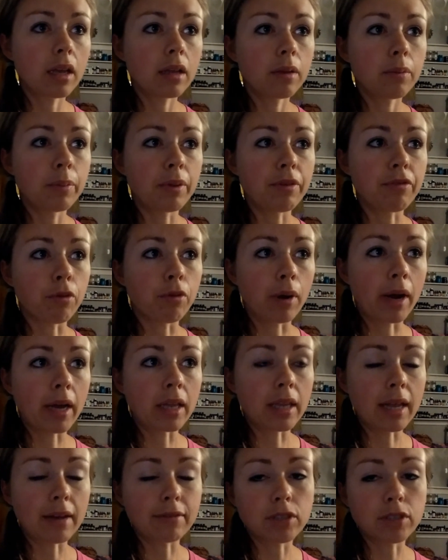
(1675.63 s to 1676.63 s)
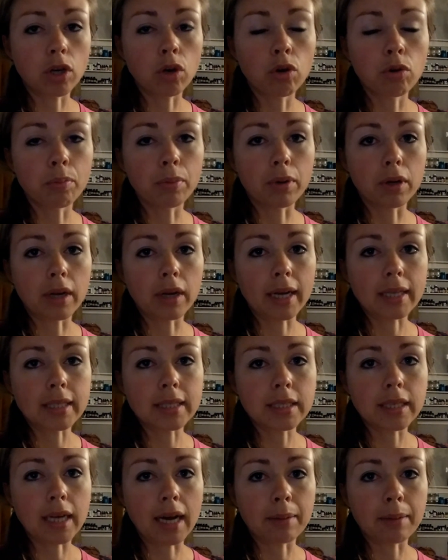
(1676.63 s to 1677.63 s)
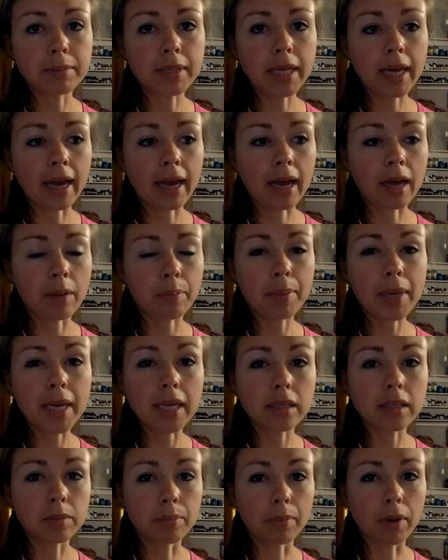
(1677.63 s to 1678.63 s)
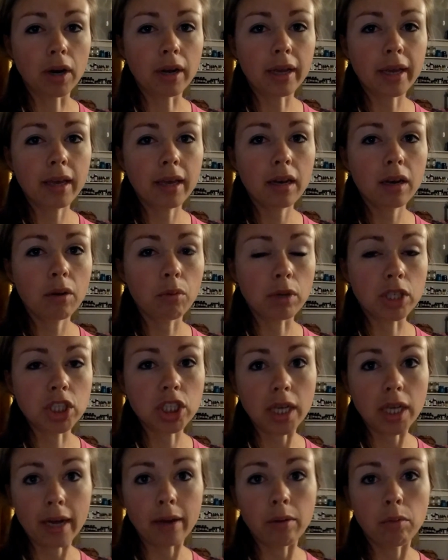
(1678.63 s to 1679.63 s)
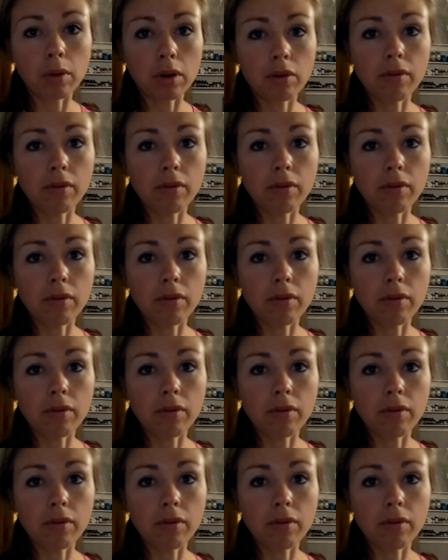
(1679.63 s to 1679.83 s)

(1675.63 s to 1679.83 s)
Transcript: before I left Oak Brook, I stopped at Pete's Market, which I would